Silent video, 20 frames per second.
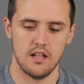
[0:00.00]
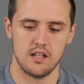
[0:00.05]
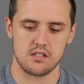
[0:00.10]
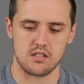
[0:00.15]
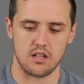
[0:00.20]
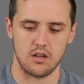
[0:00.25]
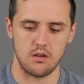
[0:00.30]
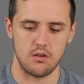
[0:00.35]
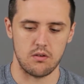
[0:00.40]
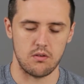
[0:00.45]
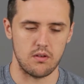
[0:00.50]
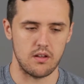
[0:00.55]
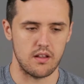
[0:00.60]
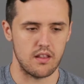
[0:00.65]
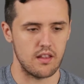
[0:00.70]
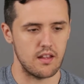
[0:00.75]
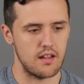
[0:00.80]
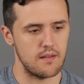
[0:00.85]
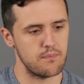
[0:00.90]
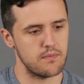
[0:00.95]
So
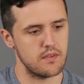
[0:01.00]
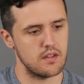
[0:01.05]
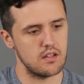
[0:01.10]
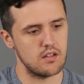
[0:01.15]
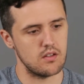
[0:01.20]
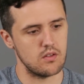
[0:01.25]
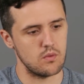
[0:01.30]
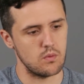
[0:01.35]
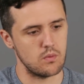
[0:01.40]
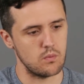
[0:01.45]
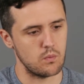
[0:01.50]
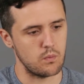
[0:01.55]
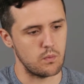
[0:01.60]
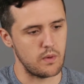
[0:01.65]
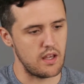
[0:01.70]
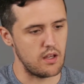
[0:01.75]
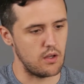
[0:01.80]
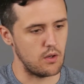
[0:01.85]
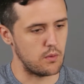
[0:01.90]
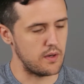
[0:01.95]

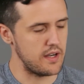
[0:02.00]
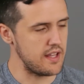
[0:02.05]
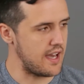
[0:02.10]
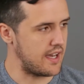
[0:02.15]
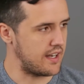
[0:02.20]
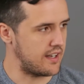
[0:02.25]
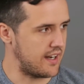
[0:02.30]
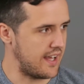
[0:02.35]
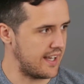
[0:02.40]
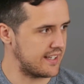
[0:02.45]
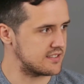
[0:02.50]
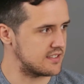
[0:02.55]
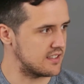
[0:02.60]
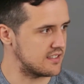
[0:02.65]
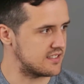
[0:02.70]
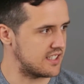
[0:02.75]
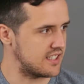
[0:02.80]
we already had an excellent